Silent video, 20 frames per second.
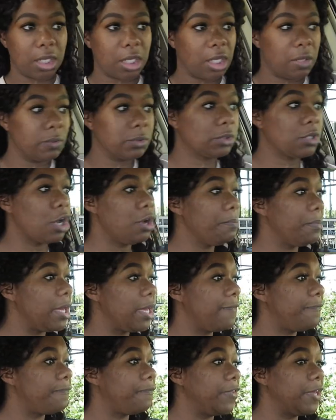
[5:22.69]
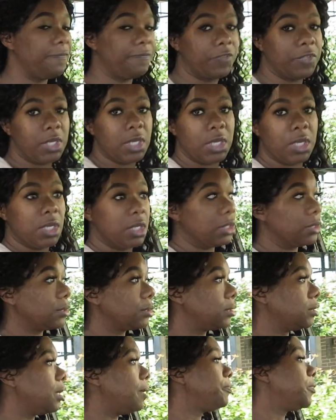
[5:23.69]
It was gonna be
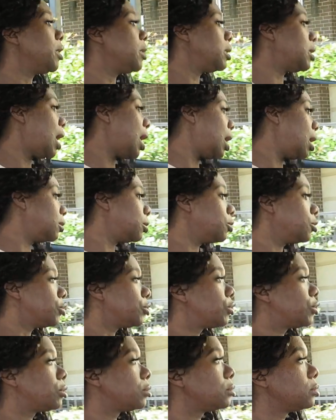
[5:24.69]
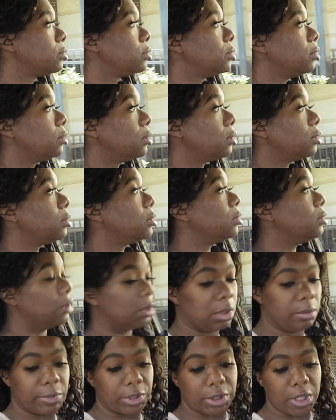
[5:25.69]
$50-something.
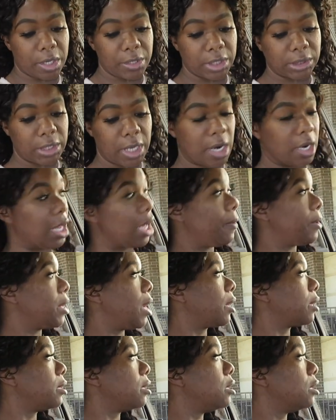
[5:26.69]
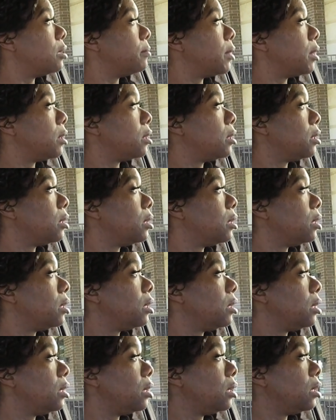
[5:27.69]
Let me turn this air down when y'all can hear me.
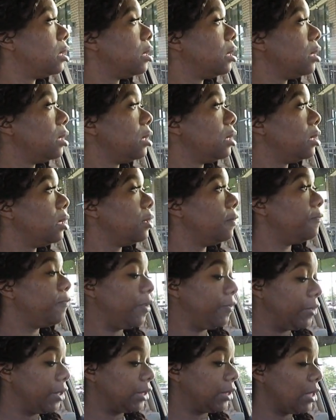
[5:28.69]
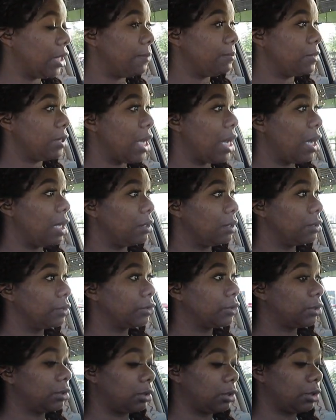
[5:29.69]
$50-something
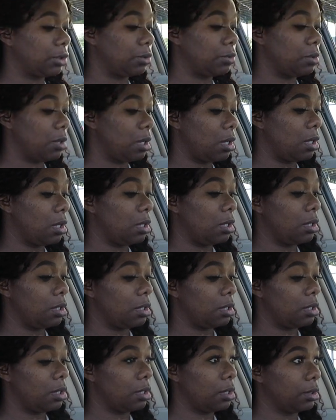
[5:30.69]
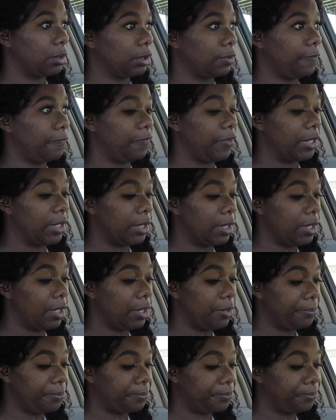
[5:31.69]
to fill it
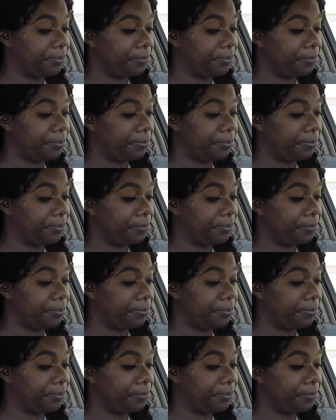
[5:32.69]
up.